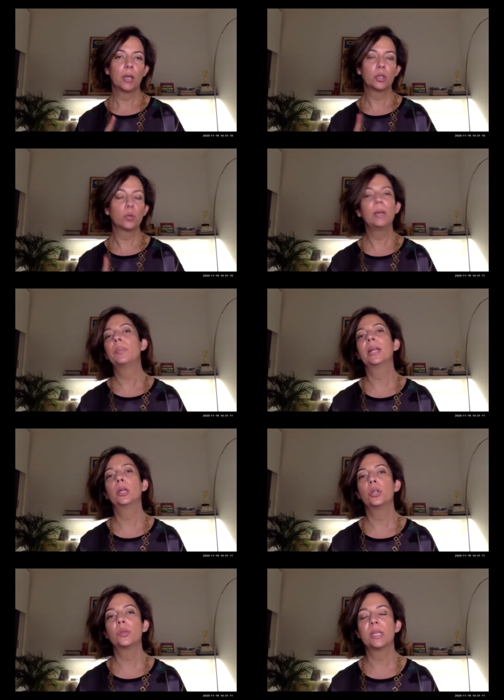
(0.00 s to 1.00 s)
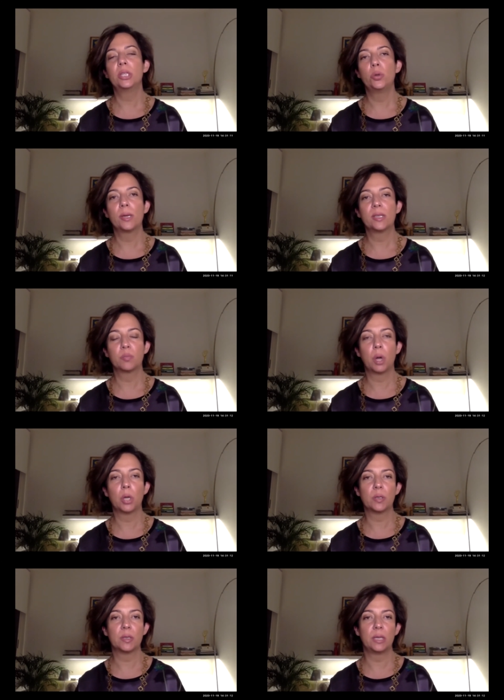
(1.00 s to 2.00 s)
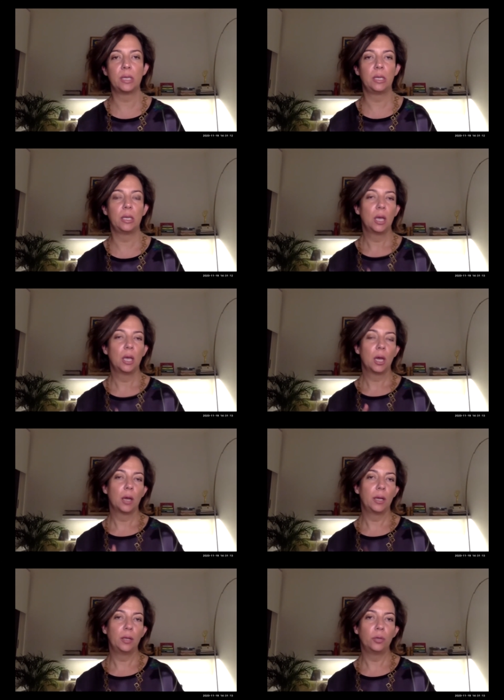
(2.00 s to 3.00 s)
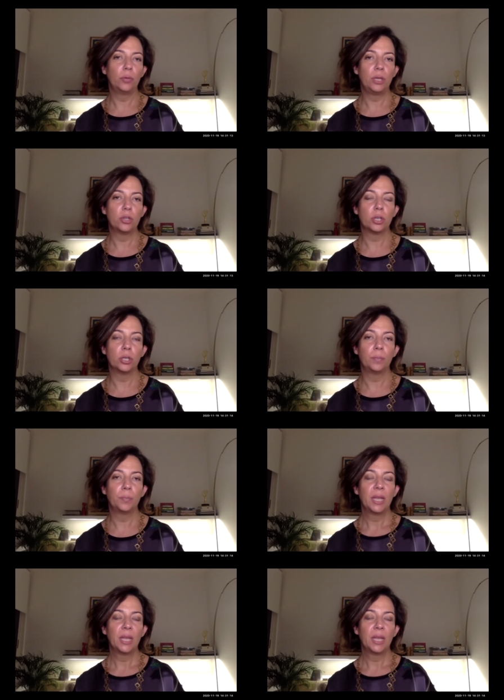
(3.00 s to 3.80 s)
twin pillars in US policy in the region.